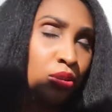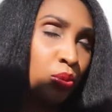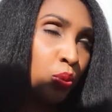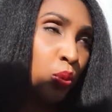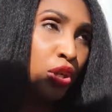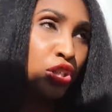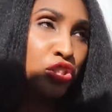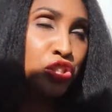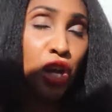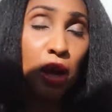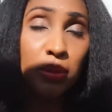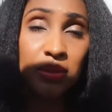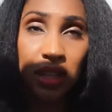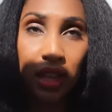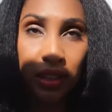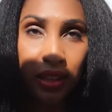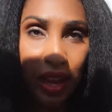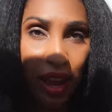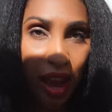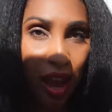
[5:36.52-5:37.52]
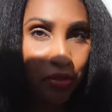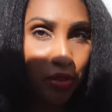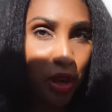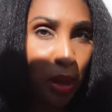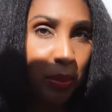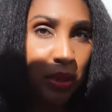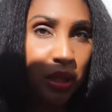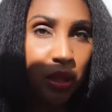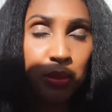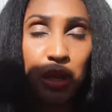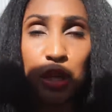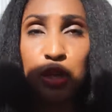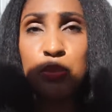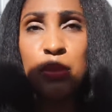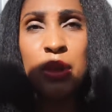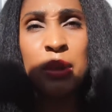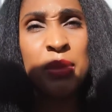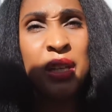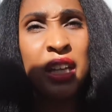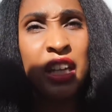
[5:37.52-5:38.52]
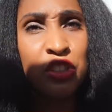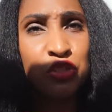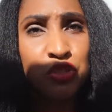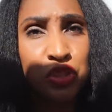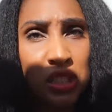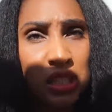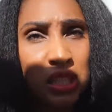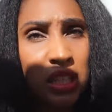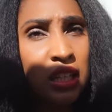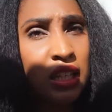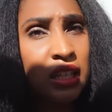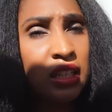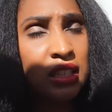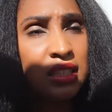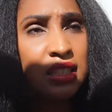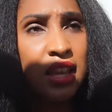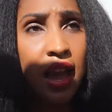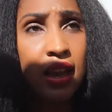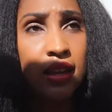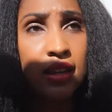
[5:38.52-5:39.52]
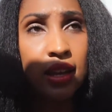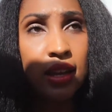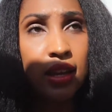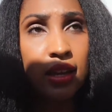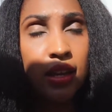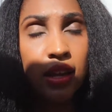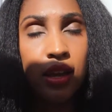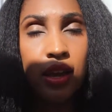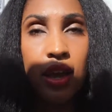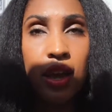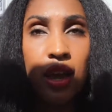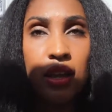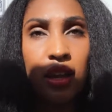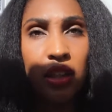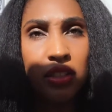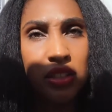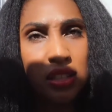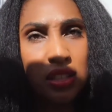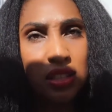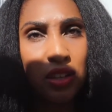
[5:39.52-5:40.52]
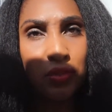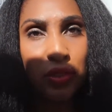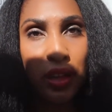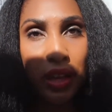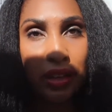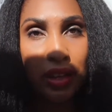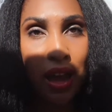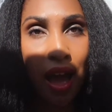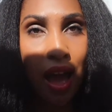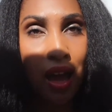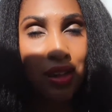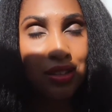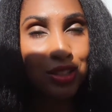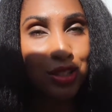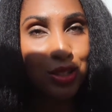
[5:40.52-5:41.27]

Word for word: workshops that they have coming up that you might be interested in attending, and other stuff like that.